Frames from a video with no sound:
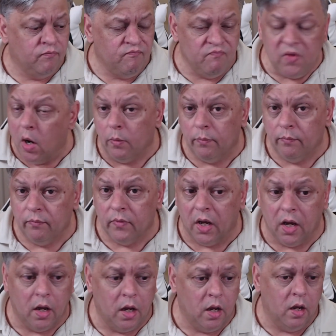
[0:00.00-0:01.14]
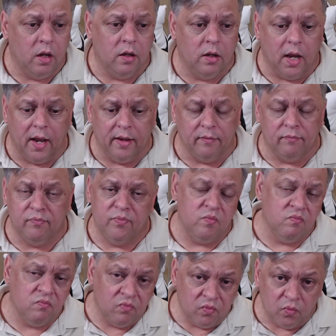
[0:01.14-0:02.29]
No. I
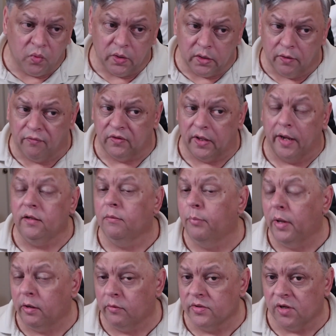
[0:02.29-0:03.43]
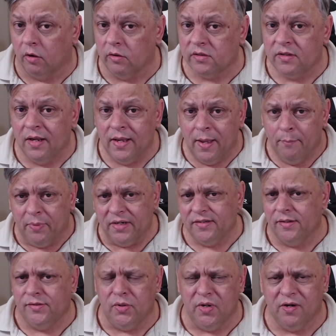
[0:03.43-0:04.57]
would have liked better results, but it's
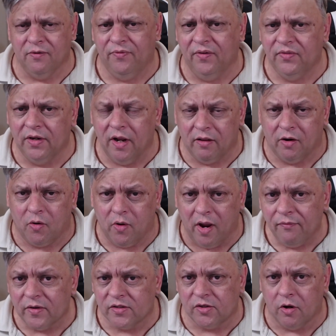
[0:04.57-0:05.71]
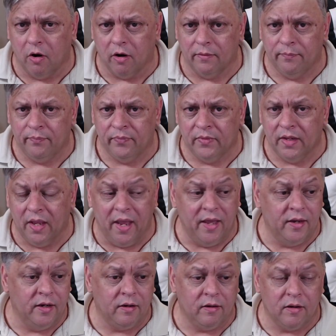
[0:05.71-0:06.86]
a $250 graphics card,
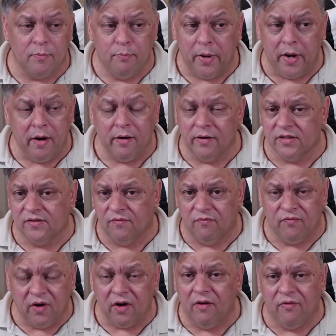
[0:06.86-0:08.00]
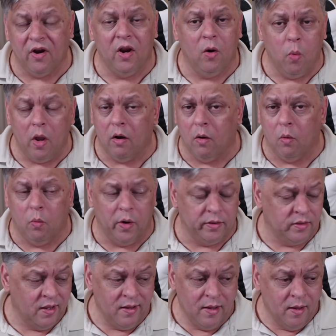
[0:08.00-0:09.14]
and it compares very, very well
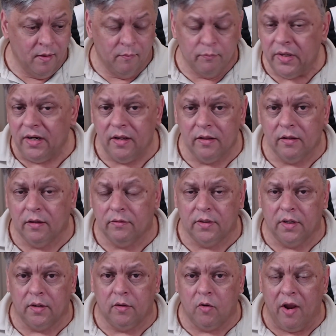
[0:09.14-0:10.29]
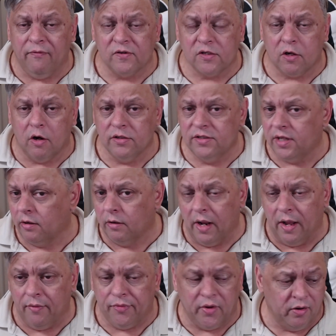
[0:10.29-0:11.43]
with many of the graphics cards that are
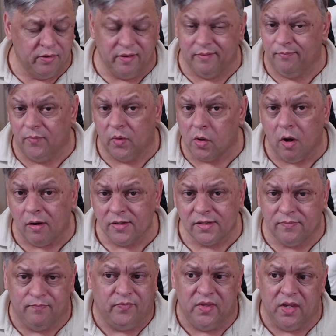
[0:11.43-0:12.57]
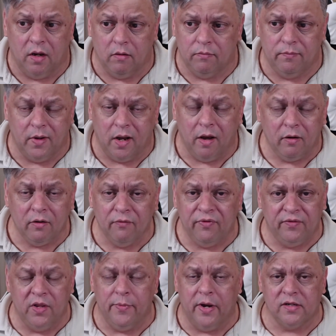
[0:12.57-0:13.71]
out there that cost, you know,
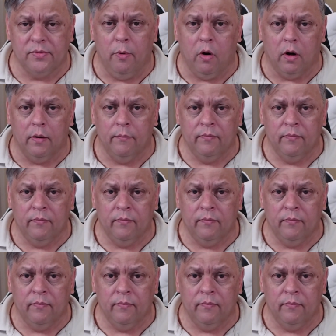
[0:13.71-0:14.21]
150 bucks more.